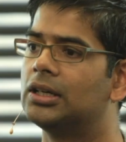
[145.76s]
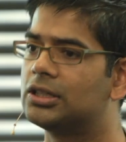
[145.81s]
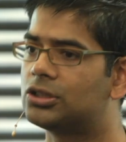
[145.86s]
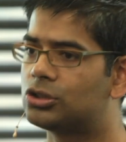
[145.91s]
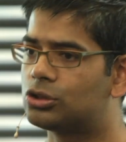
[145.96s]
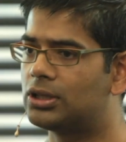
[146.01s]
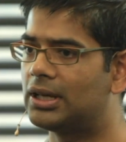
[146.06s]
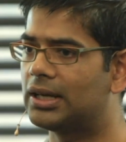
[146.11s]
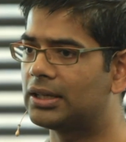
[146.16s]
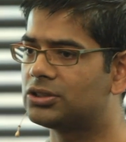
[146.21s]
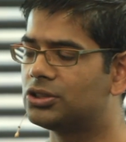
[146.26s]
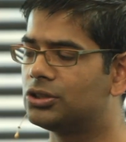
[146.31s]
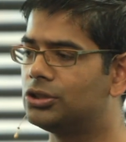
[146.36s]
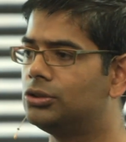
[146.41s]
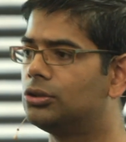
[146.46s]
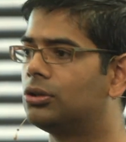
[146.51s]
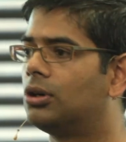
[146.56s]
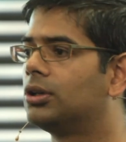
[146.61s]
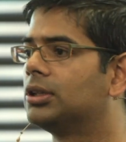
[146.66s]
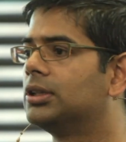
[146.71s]
attract a
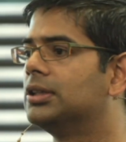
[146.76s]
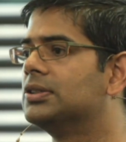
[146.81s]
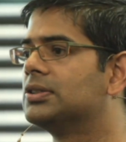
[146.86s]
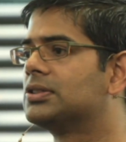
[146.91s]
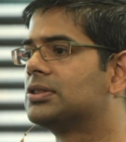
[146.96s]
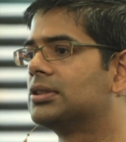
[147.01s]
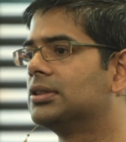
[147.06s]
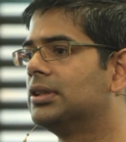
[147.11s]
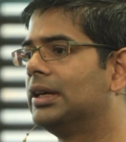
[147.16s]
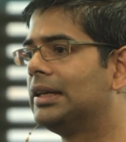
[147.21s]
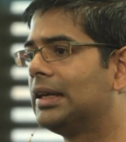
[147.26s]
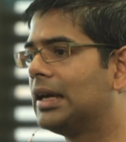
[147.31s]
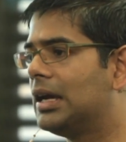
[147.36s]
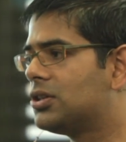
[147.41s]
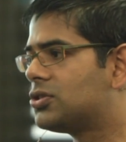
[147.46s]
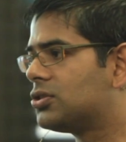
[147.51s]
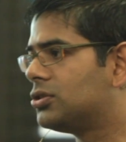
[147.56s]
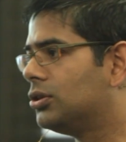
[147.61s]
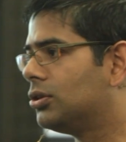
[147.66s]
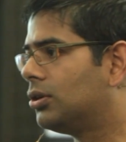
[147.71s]
new audience,
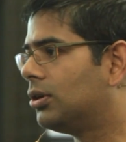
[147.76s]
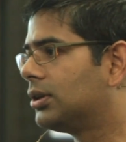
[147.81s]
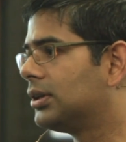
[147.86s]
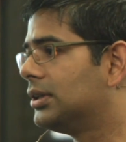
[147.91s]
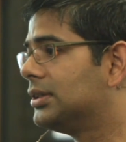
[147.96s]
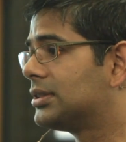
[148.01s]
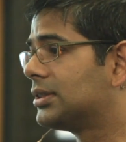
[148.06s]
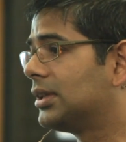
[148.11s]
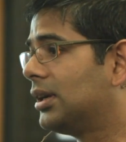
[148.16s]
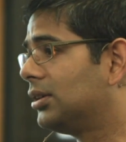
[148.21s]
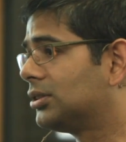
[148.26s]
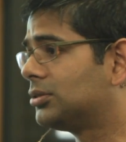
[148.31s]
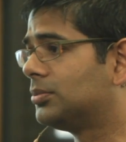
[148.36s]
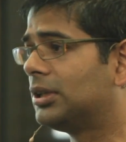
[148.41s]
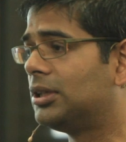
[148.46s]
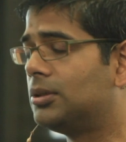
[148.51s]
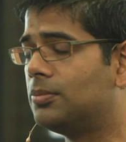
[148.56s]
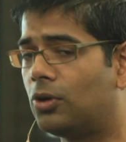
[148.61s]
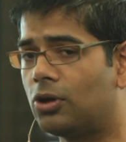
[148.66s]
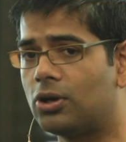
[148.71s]
engage a new audience, and
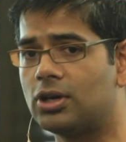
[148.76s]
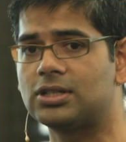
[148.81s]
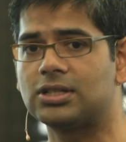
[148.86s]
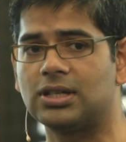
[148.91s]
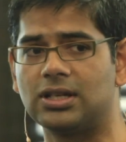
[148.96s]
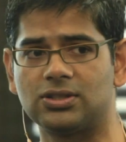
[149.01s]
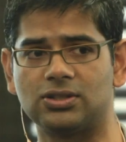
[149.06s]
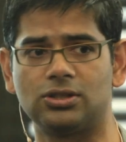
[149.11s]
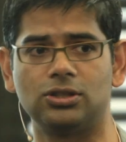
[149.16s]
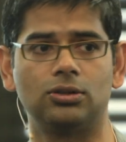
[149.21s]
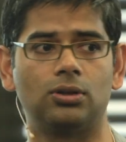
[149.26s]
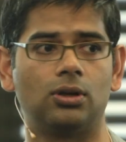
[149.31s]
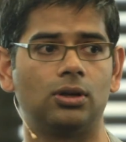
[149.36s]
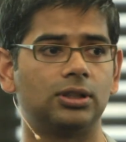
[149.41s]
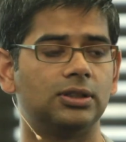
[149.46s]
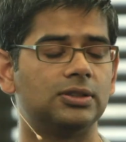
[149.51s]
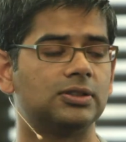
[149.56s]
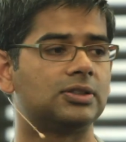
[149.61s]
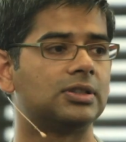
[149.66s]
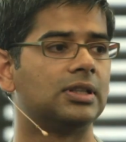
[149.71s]
ultimately monetize a new
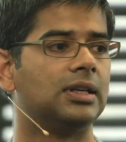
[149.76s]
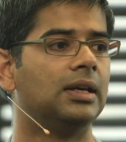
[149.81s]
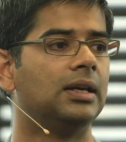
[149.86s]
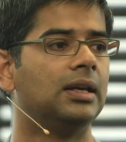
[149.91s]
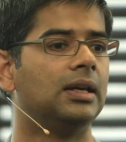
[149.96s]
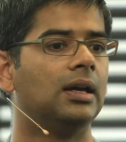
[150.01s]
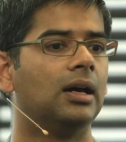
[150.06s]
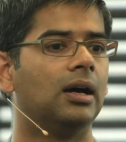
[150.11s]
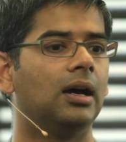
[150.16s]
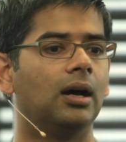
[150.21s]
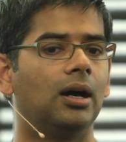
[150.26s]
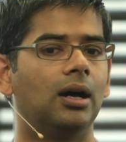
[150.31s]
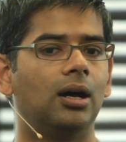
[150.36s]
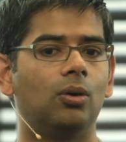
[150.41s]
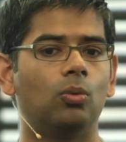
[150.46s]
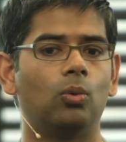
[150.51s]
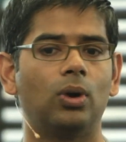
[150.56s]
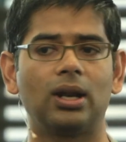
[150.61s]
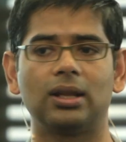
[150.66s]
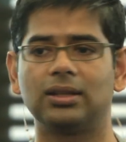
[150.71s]
audience.
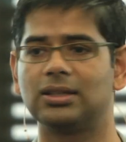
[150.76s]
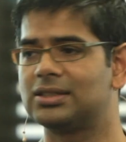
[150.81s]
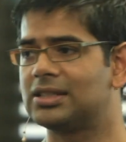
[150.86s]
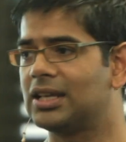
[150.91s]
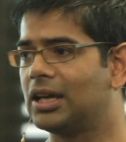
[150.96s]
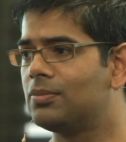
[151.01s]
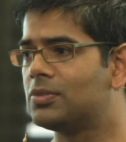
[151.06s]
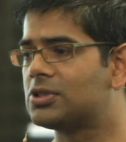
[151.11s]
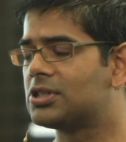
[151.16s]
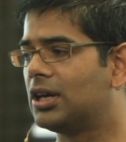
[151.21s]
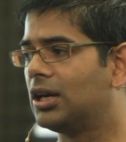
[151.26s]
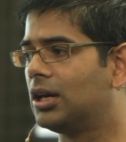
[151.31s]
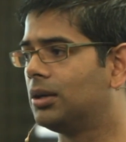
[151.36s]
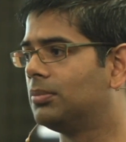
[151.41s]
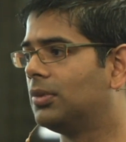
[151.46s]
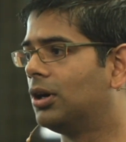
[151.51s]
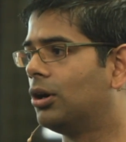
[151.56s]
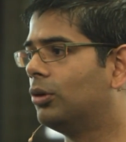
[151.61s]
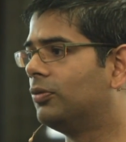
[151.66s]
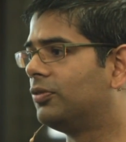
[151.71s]
While at the same
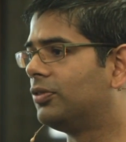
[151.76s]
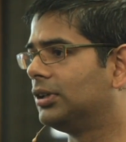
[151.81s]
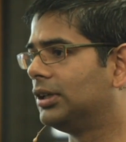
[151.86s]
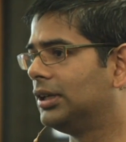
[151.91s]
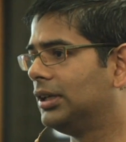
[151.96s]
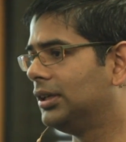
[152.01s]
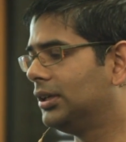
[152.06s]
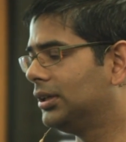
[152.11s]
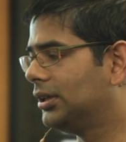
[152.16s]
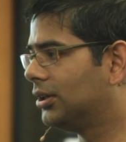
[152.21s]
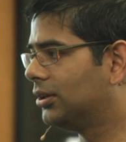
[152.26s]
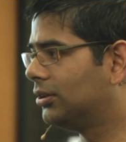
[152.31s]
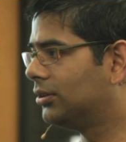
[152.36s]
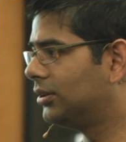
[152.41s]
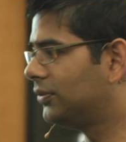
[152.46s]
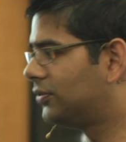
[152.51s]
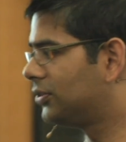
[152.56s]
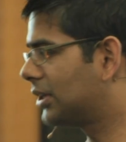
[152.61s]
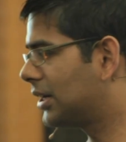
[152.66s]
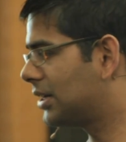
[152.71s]
time, hopefully,
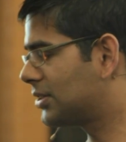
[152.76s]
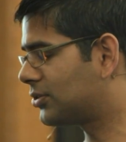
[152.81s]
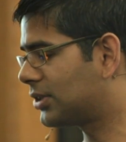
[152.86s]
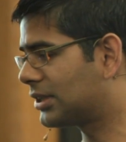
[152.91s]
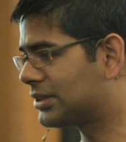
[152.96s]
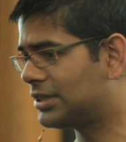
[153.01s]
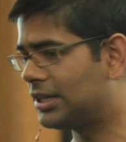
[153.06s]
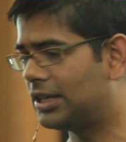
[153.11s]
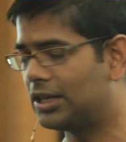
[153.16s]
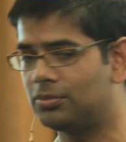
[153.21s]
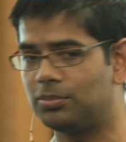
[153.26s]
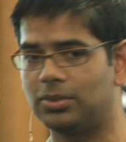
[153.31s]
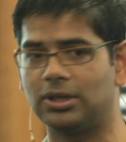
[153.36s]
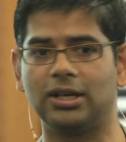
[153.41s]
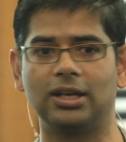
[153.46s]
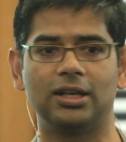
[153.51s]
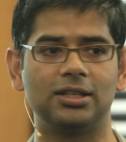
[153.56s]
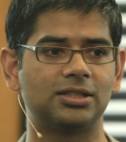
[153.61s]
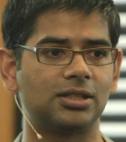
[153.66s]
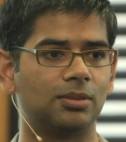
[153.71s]
if you guys are excited
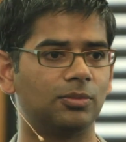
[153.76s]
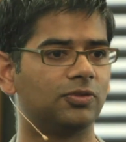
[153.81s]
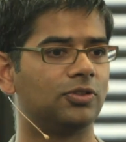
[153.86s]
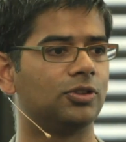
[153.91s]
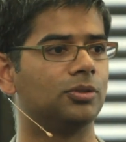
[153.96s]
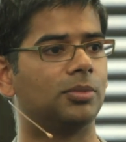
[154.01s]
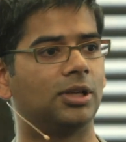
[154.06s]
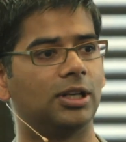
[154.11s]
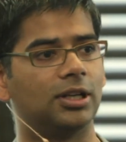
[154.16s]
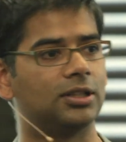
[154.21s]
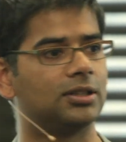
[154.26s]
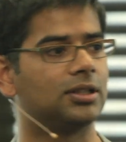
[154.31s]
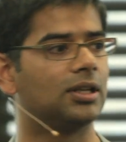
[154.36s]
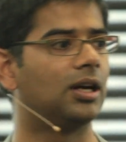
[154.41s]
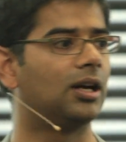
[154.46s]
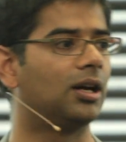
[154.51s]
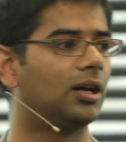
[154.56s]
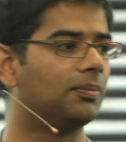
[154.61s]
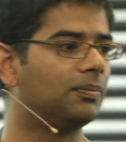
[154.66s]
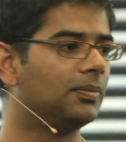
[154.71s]
by it, some of you might
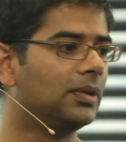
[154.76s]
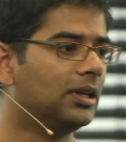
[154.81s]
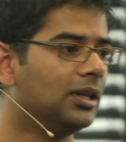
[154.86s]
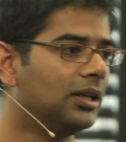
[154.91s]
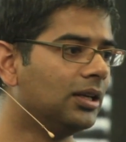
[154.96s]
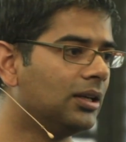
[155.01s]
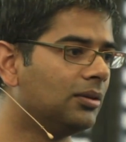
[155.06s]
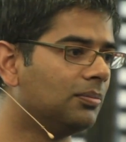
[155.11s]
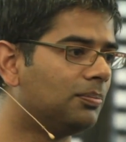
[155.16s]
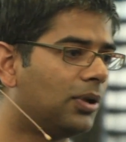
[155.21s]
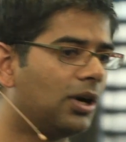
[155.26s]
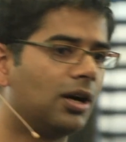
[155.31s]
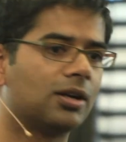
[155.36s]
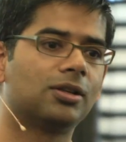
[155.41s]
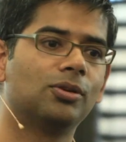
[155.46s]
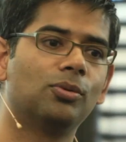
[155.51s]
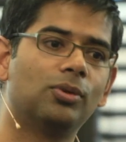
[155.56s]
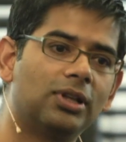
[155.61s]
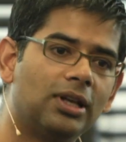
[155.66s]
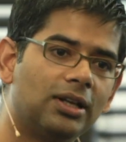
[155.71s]

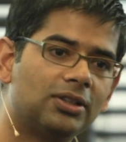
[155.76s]
partner with